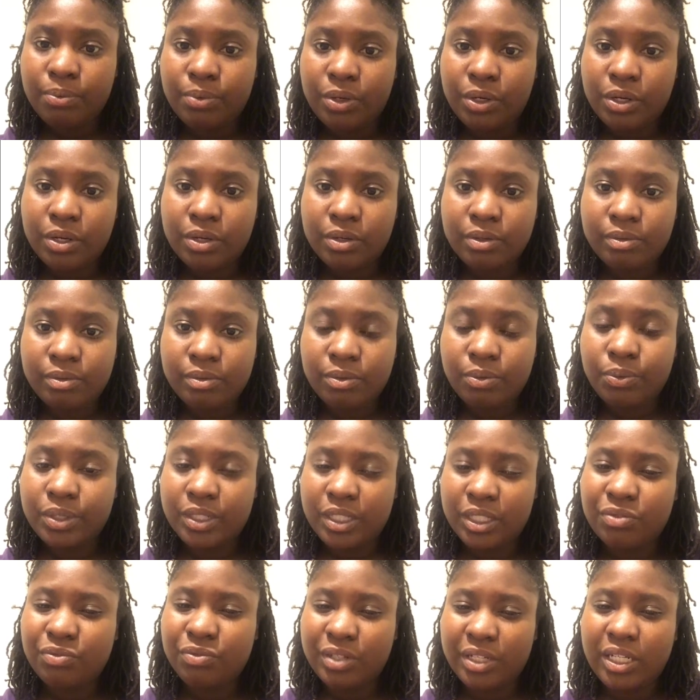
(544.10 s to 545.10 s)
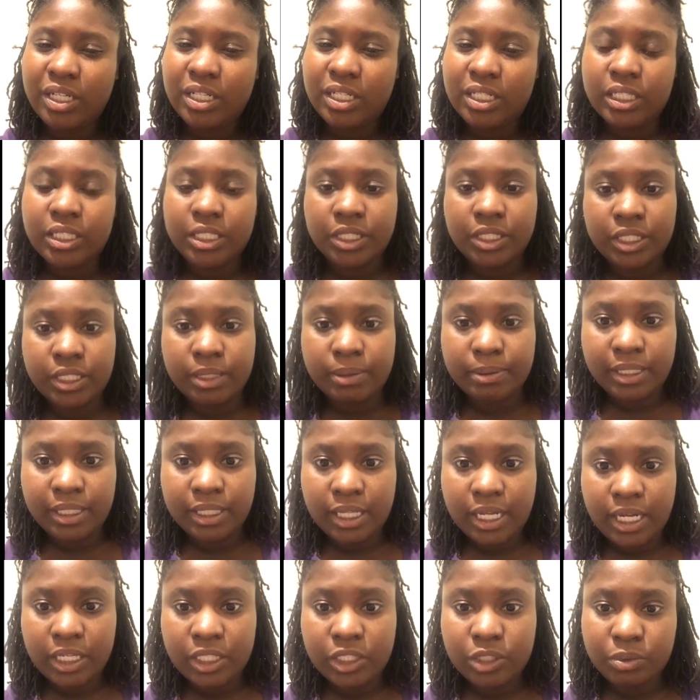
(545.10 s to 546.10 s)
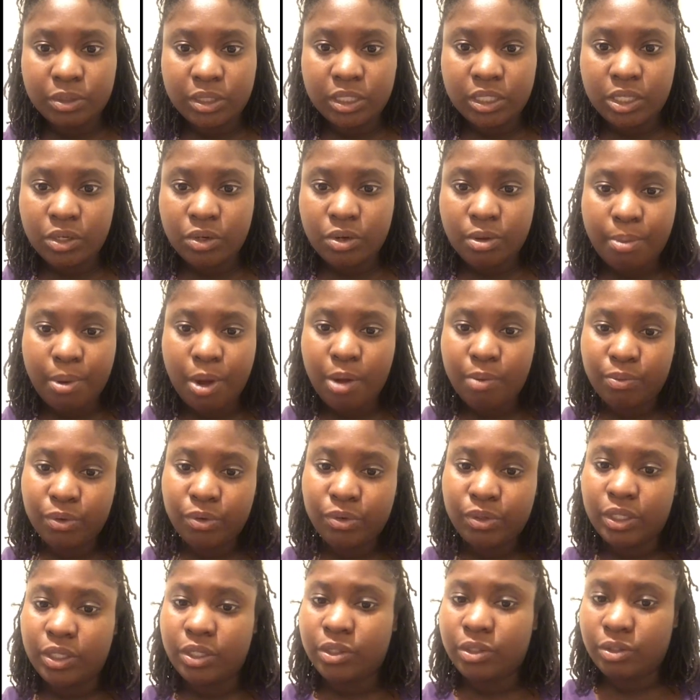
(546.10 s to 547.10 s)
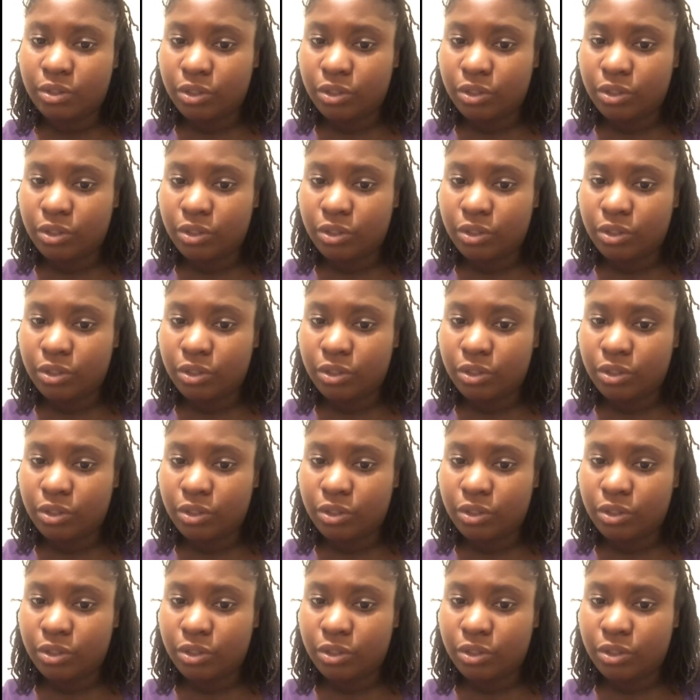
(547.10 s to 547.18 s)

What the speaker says: you know, were to really consider something like twisting or palm rolling,